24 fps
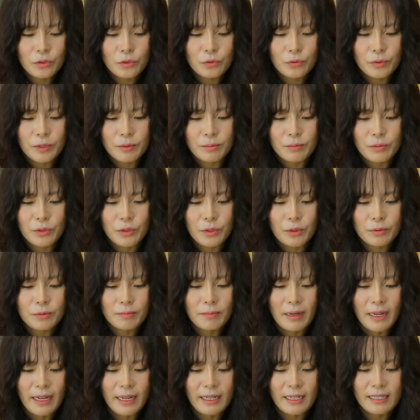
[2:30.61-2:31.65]
to remove
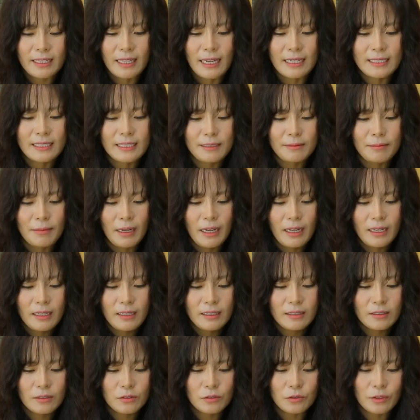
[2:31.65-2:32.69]
my dasima,
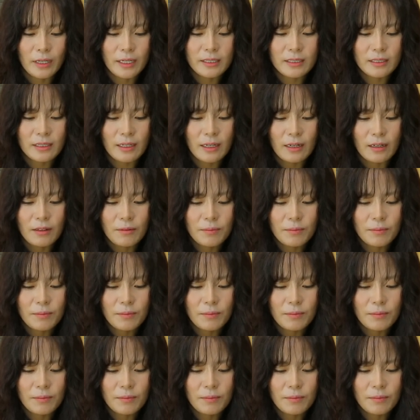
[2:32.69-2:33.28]
the dried kelp,